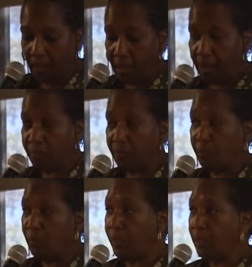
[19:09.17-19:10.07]

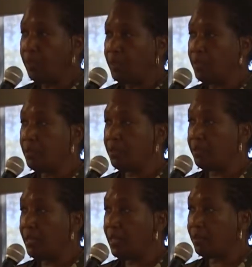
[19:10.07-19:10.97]
Um, reunions,
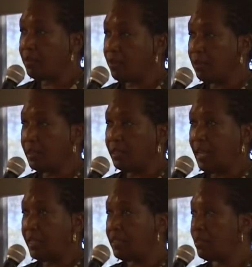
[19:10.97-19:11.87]
you think certainly,
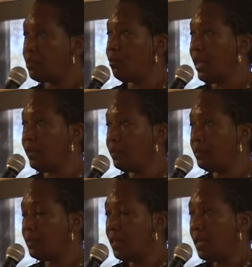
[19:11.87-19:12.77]
yes, it's great.
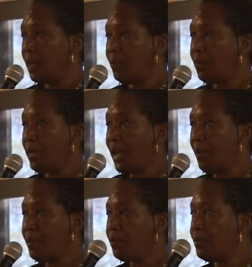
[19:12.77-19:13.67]
But what
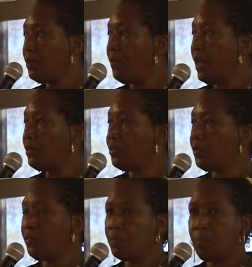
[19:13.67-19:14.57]
happens when you've had your
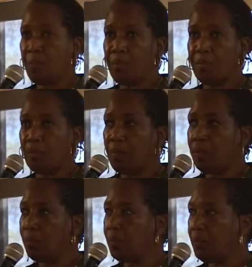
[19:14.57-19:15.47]
service member that's
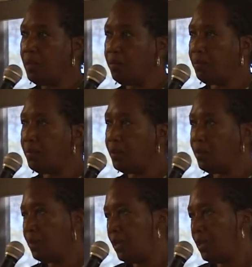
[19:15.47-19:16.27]
been deployed for